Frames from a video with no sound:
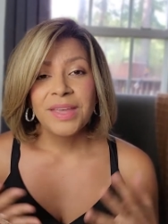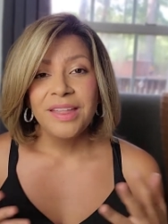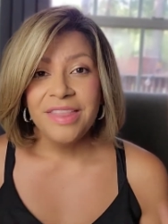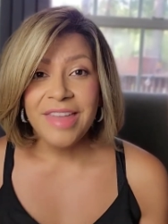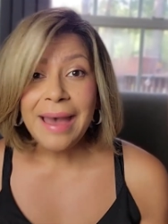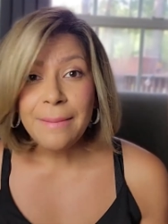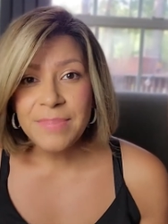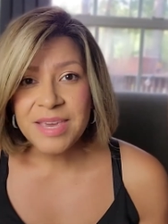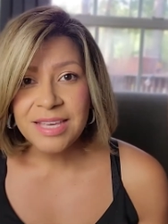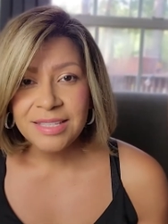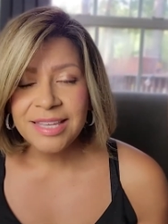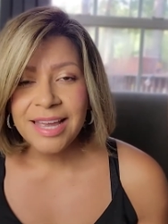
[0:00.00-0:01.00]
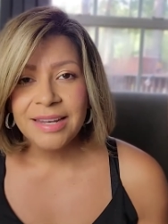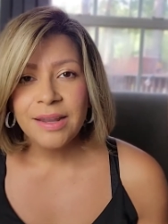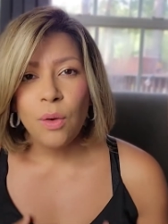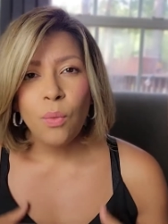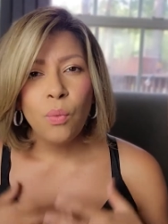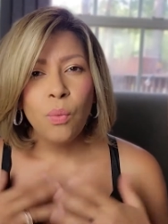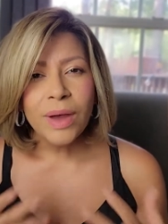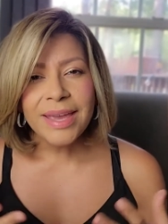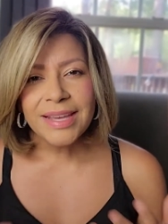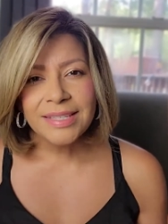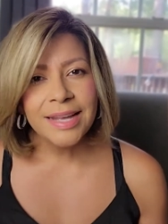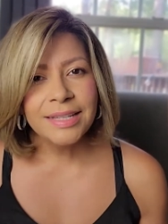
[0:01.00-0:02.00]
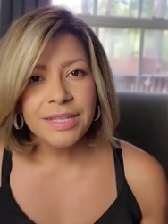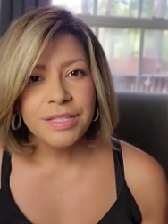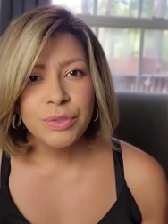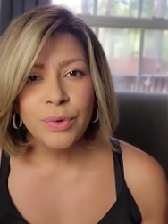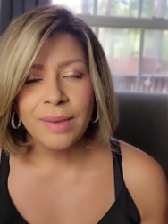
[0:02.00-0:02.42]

that being said, what exactly do